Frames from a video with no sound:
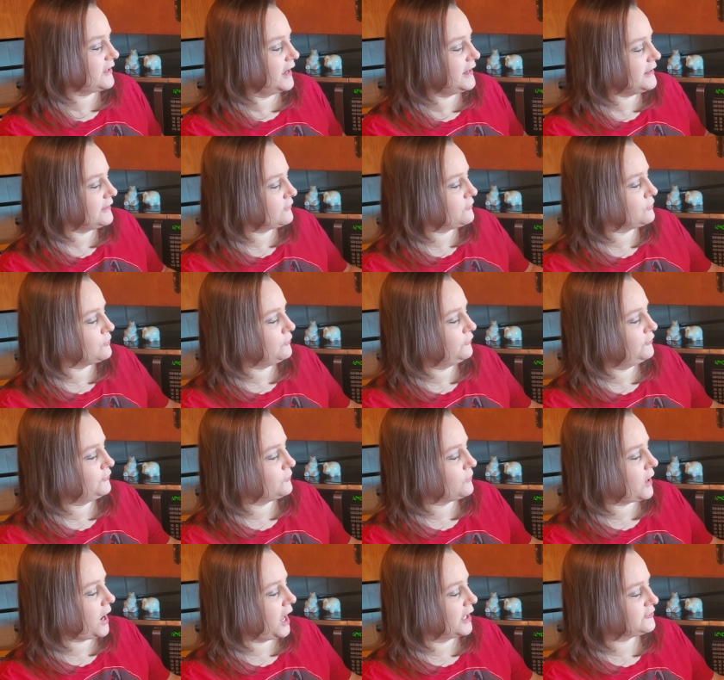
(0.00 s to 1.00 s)
kind of cool to
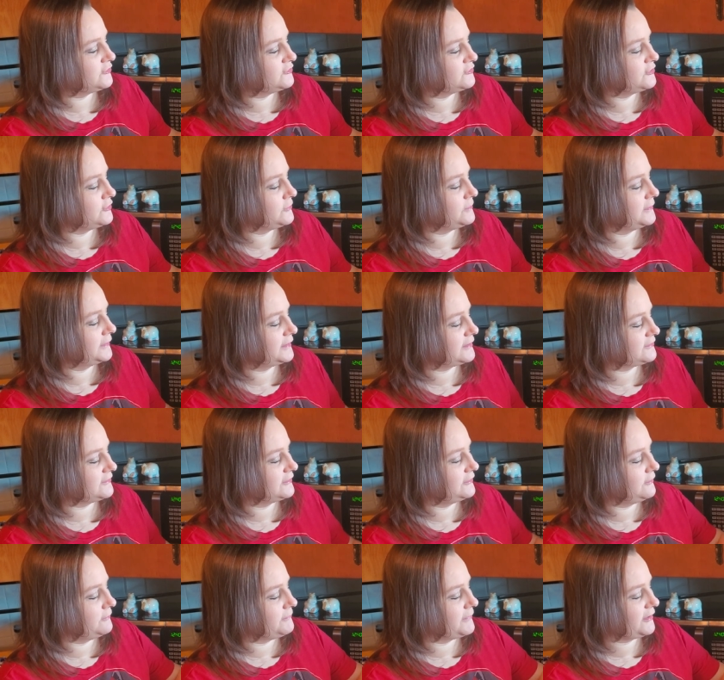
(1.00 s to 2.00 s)
watch too because
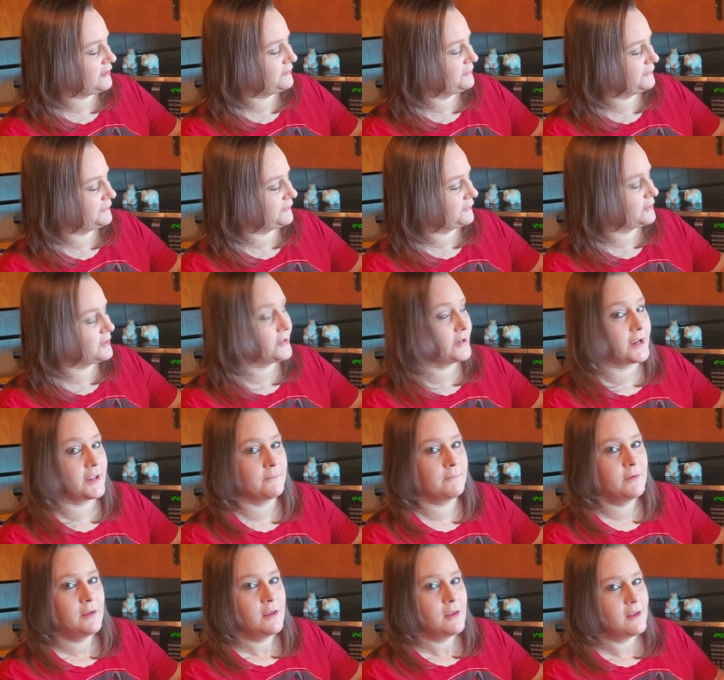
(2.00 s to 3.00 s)
it'll mix with the
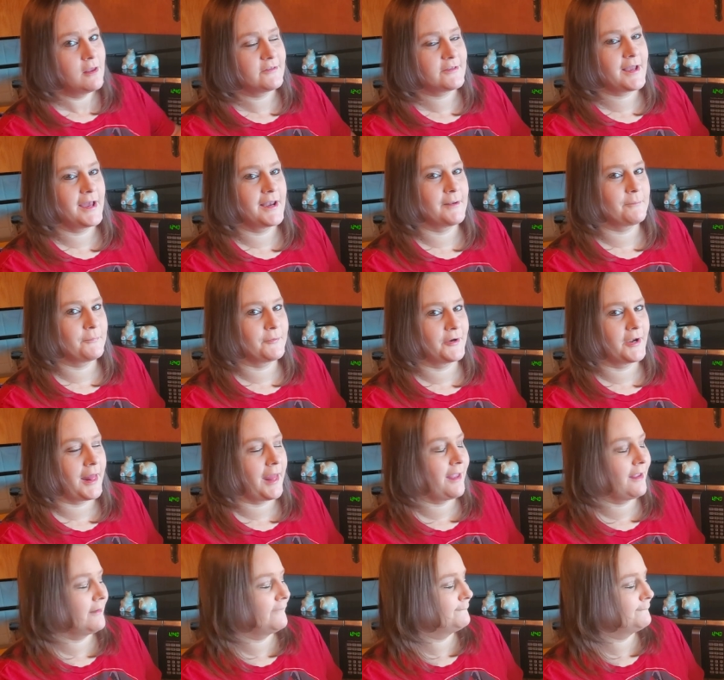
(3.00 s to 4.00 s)
cream. It's kind of pretty.